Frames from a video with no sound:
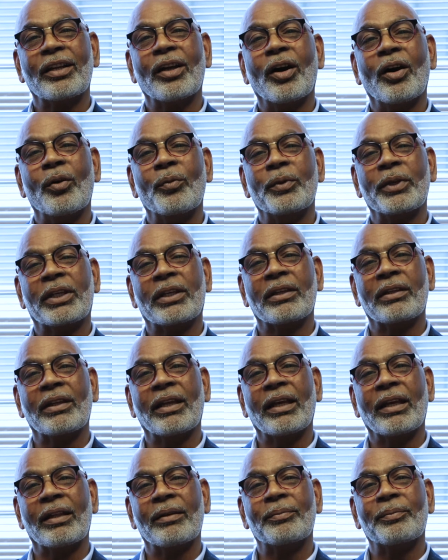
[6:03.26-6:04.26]
how we can
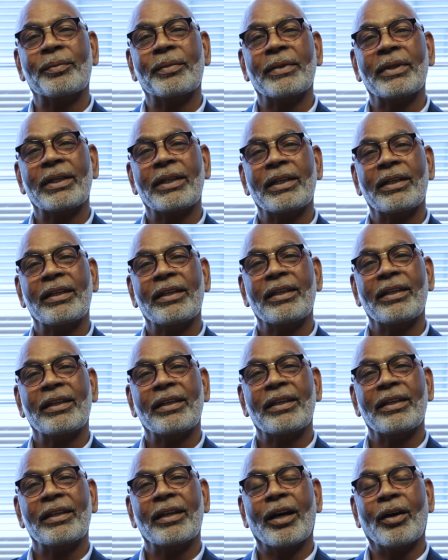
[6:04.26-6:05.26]
help
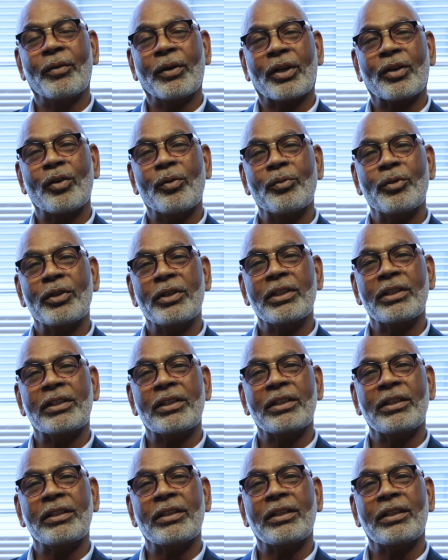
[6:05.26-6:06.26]
our
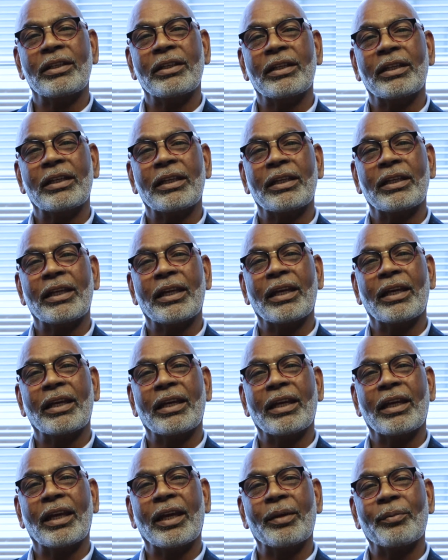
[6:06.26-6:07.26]
community
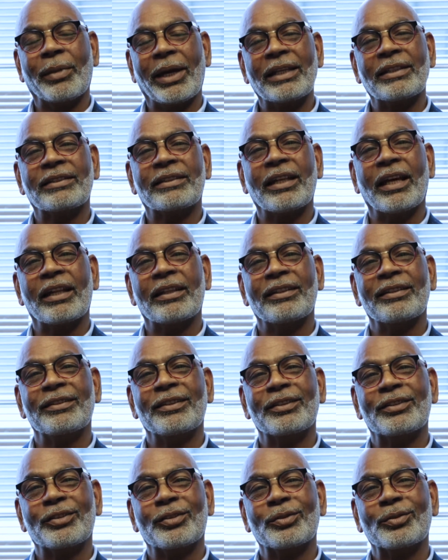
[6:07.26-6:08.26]
by starting
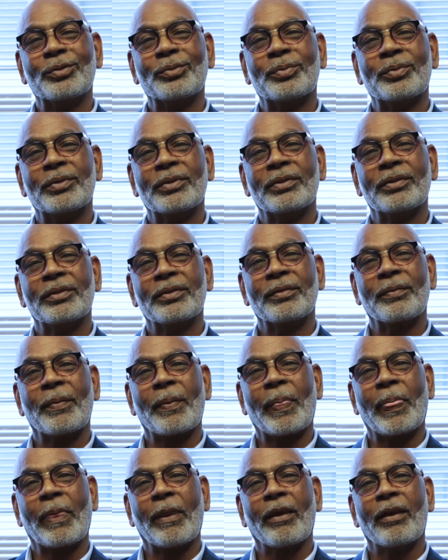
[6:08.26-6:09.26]
this group.
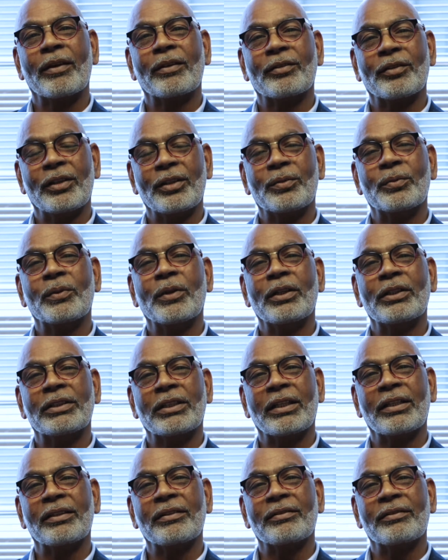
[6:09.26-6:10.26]
So it was
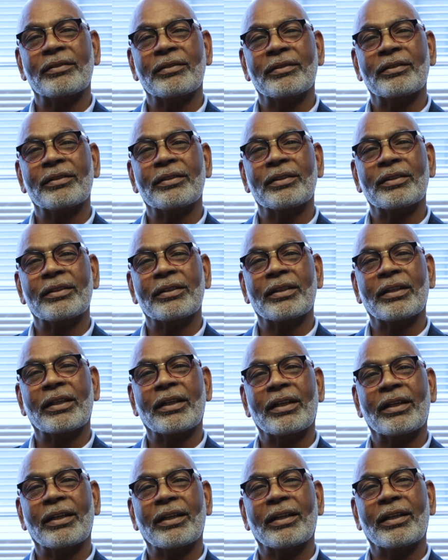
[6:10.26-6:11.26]
a
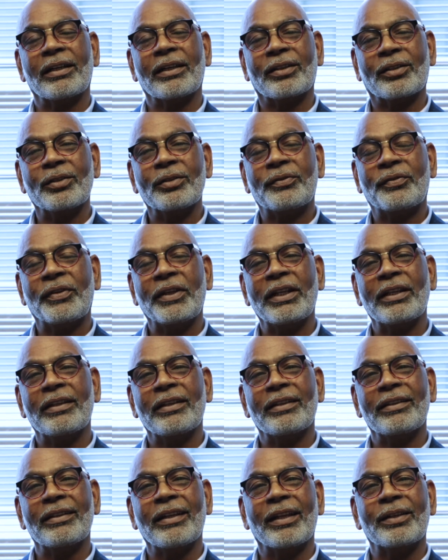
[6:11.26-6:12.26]
good
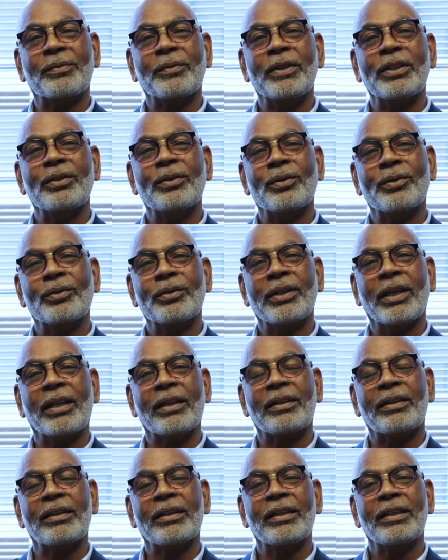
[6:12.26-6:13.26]
feeling that we know that
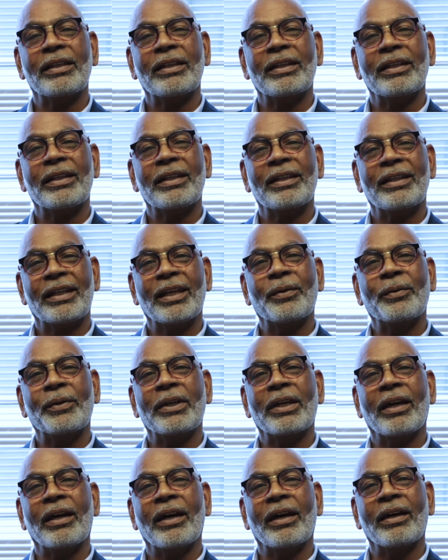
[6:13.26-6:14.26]
here
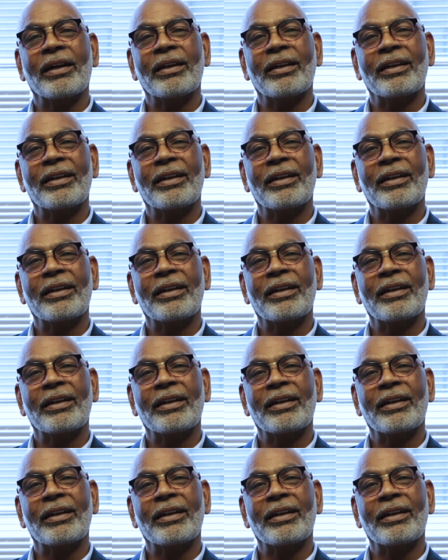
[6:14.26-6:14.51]
we are,